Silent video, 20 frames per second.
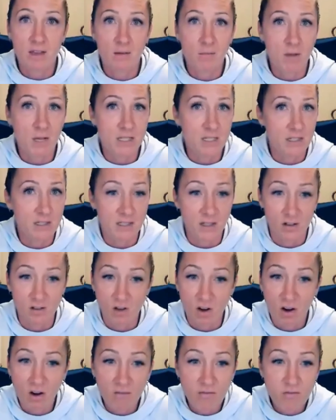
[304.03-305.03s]
makes us
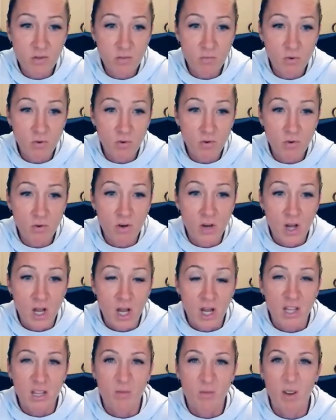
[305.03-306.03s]
uncomfortable.
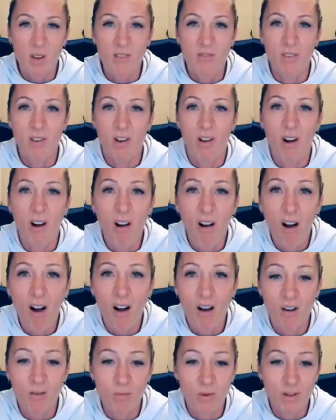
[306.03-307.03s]
We feel
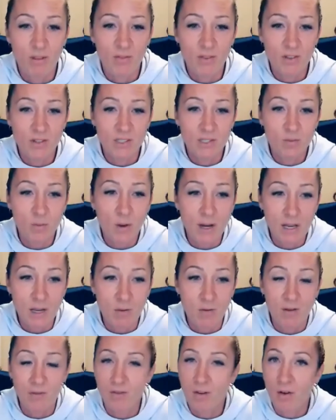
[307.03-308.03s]
hot, we feel sweaty,
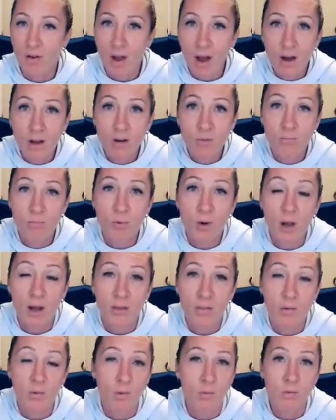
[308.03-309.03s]
we feel out of
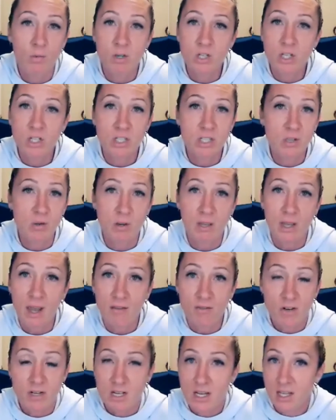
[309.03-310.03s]
breath when we're just doing
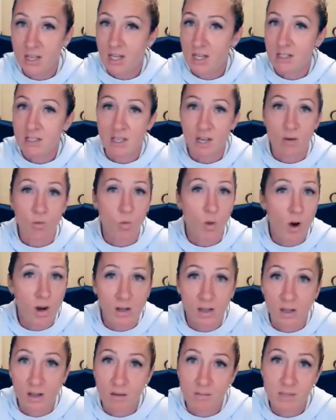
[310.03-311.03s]
everyday things like
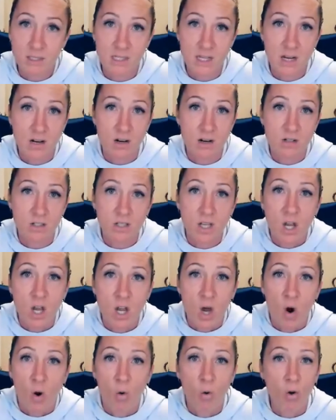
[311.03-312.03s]
walking upstairs
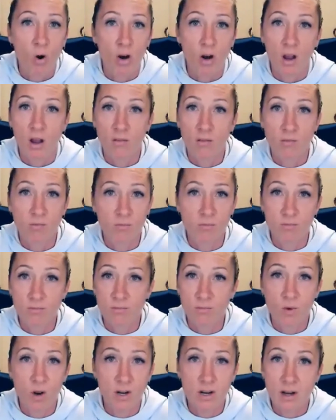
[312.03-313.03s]
or
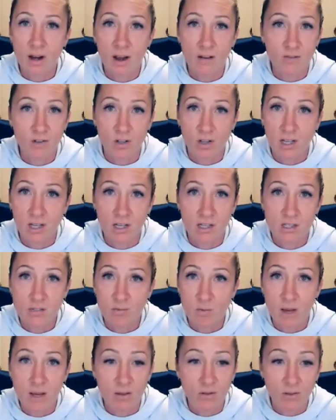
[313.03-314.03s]
running after kids,
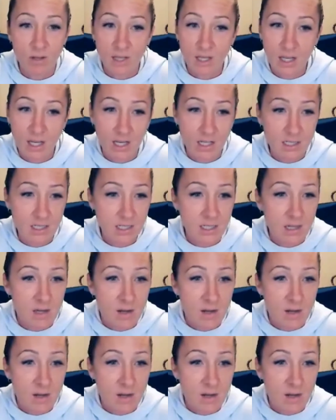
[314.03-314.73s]
wrangling kids.